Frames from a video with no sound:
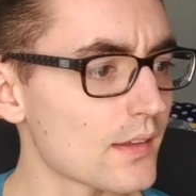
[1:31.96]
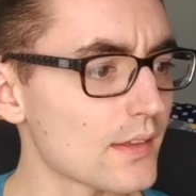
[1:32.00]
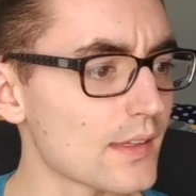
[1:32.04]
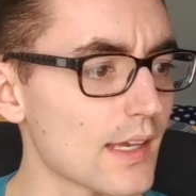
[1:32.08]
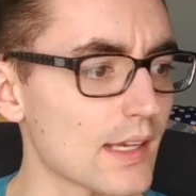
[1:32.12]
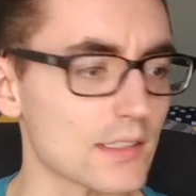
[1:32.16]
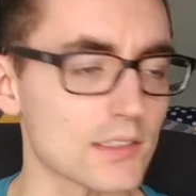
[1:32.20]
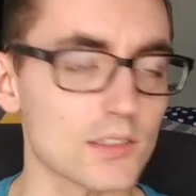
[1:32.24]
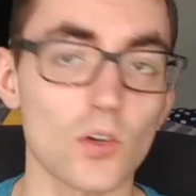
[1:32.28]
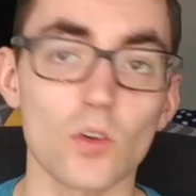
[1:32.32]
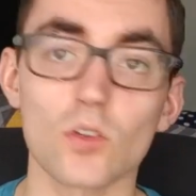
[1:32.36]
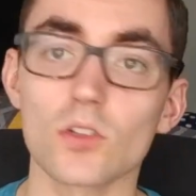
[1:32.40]

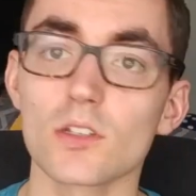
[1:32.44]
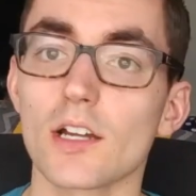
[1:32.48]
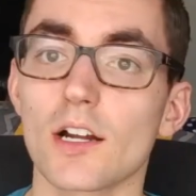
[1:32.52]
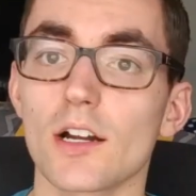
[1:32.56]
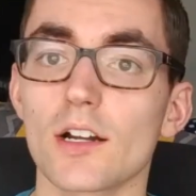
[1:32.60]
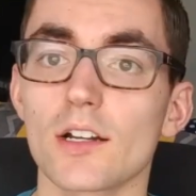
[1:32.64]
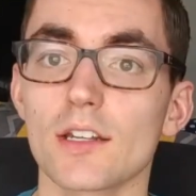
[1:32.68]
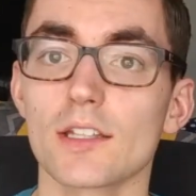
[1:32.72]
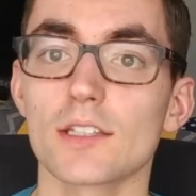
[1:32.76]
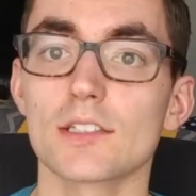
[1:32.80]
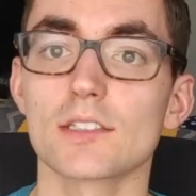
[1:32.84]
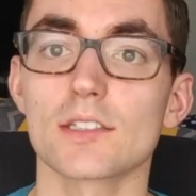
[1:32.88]
Yes, Golden
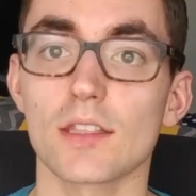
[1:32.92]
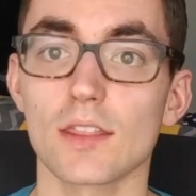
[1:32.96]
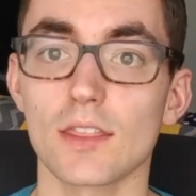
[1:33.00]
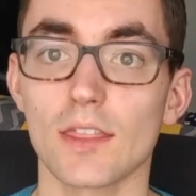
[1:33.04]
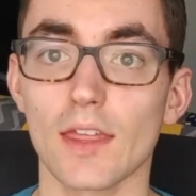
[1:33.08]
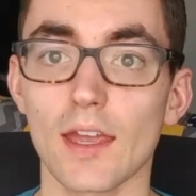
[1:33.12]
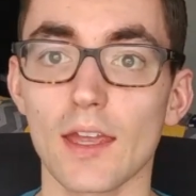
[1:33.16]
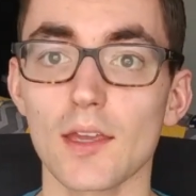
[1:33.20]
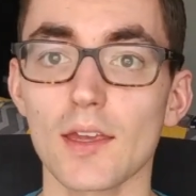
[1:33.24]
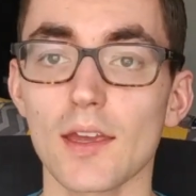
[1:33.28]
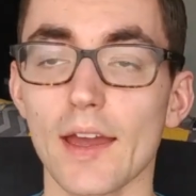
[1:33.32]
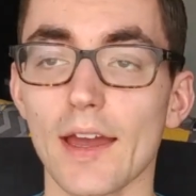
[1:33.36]
Guardians.
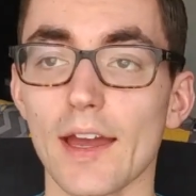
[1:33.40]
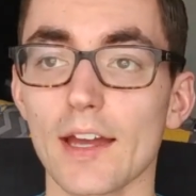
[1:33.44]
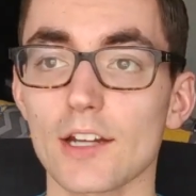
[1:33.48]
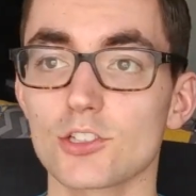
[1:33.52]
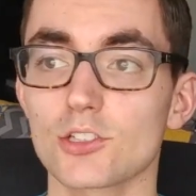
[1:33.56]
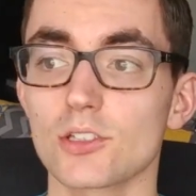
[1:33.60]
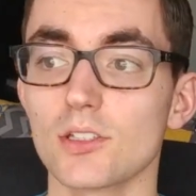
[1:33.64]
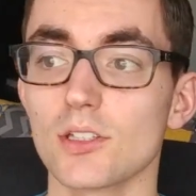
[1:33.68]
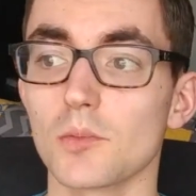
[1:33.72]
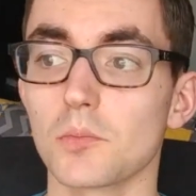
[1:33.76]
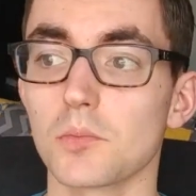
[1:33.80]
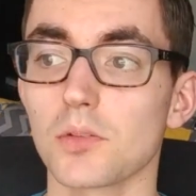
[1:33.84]
They
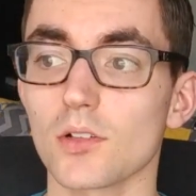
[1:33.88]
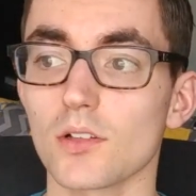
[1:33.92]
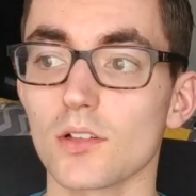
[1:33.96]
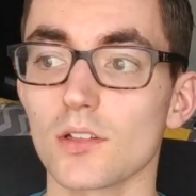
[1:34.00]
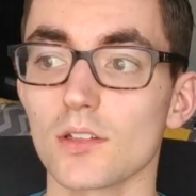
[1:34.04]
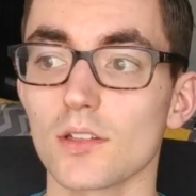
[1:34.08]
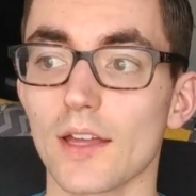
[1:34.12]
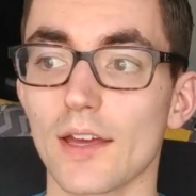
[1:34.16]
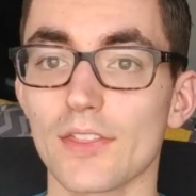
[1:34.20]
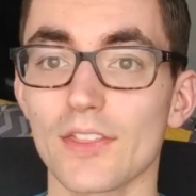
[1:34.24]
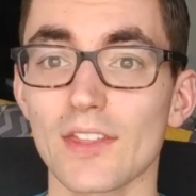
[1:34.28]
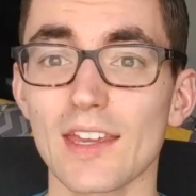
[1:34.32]
actually pulled.